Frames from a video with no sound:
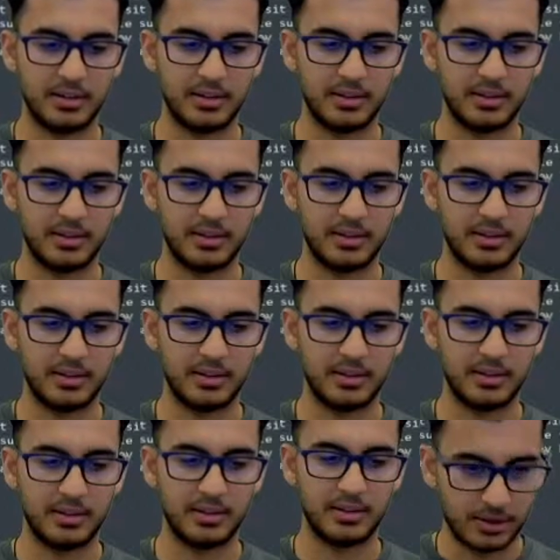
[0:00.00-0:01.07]
Let me
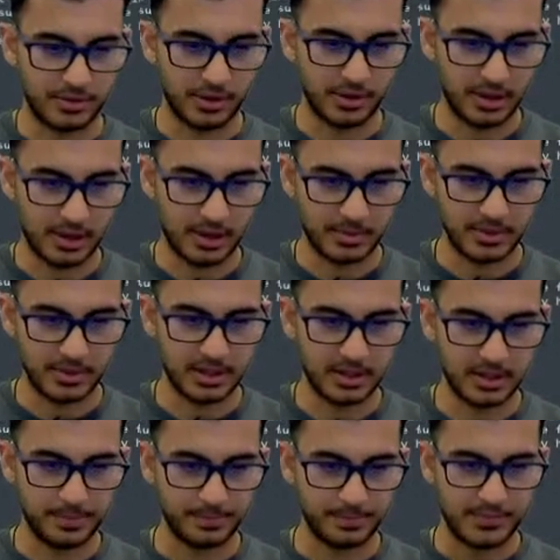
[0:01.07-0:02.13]
actually look for the library.
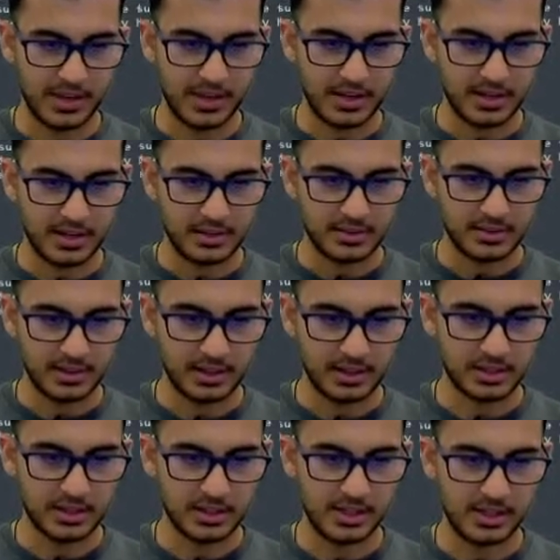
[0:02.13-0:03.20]
It's
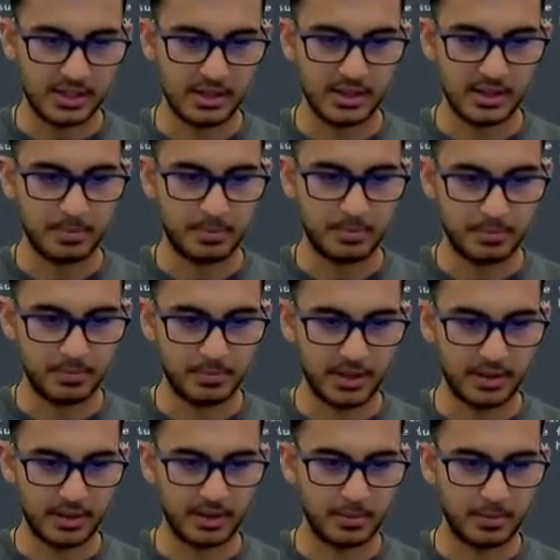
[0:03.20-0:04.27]
actually the, I
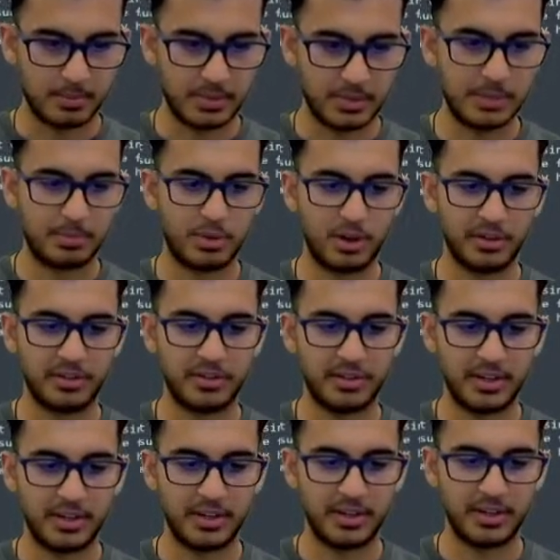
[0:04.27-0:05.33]
think,
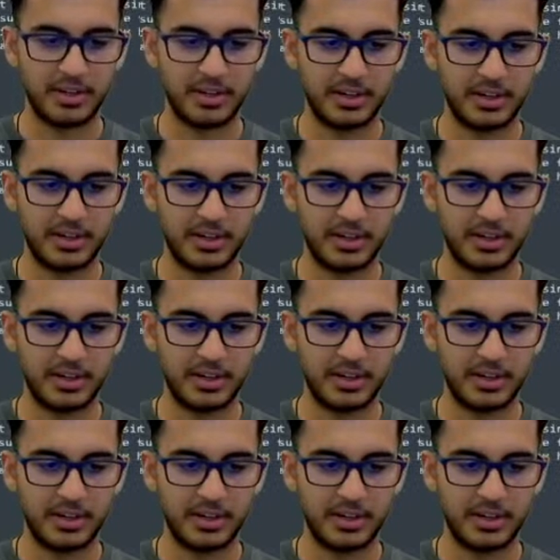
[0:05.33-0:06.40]
pre-processing library, right?
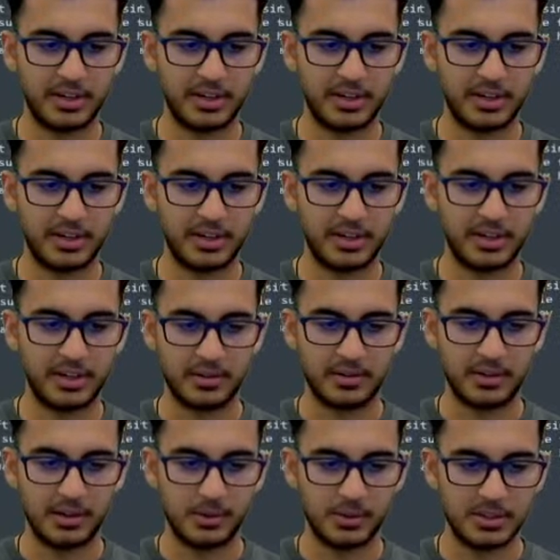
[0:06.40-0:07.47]
And then
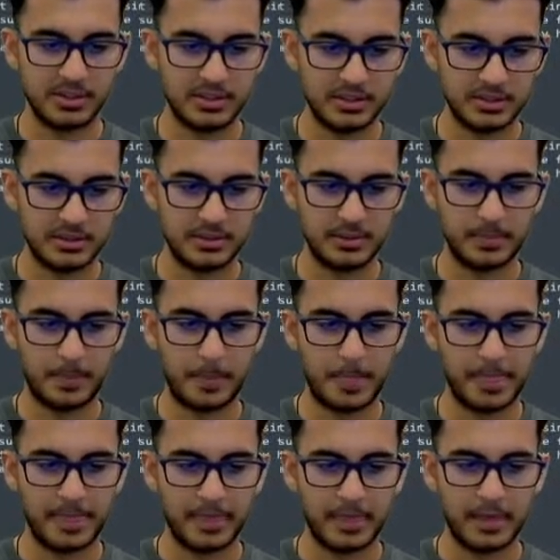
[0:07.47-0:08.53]
sequence
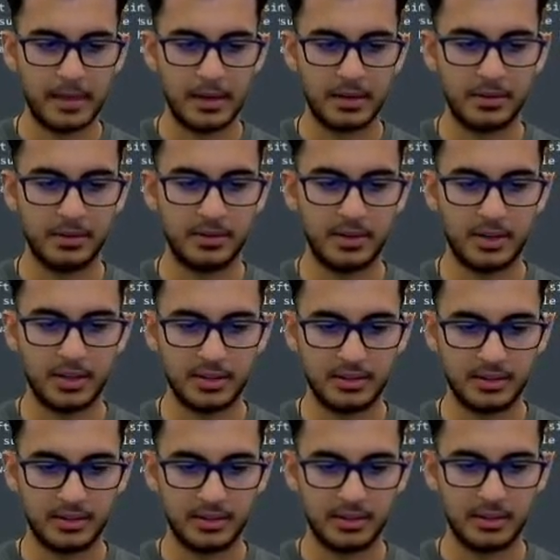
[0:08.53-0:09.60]
dot,
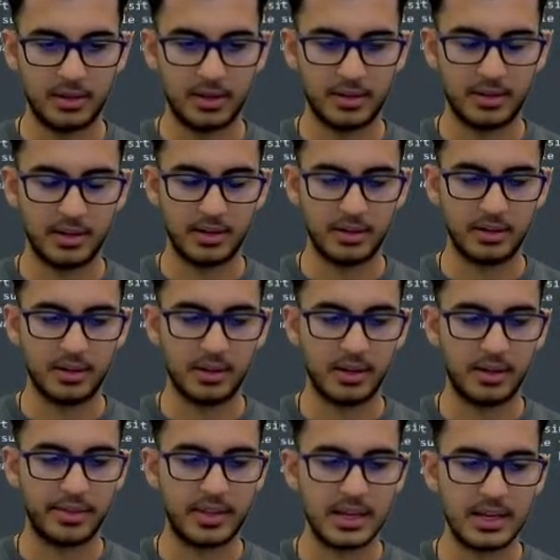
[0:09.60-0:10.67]
and then
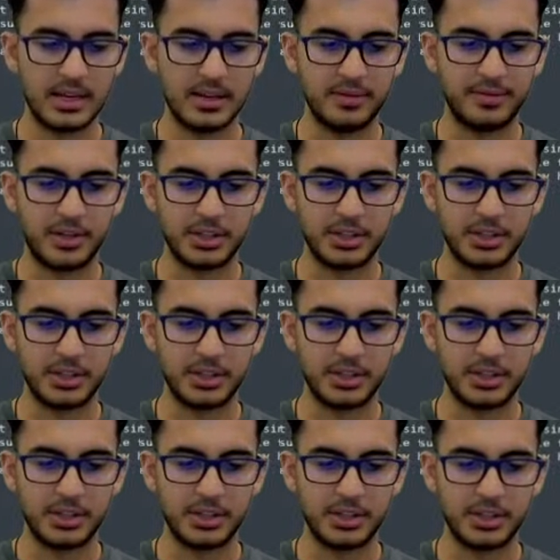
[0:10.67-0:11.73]
the function is
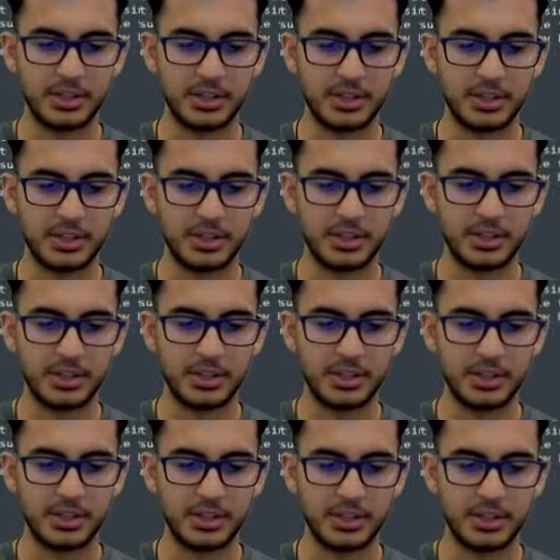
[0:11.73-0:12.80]
called pad
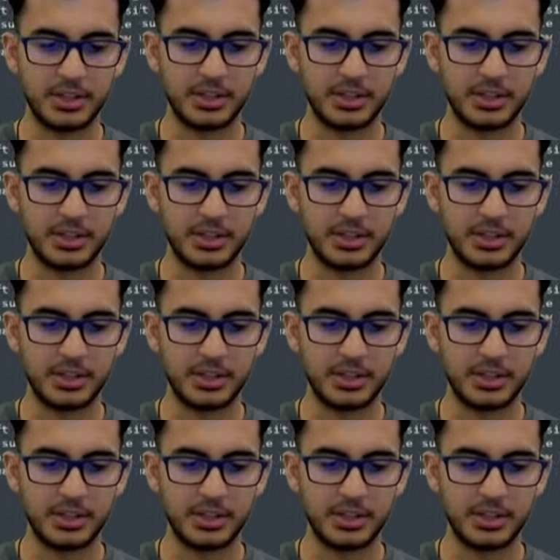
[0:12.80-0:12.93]
sequences.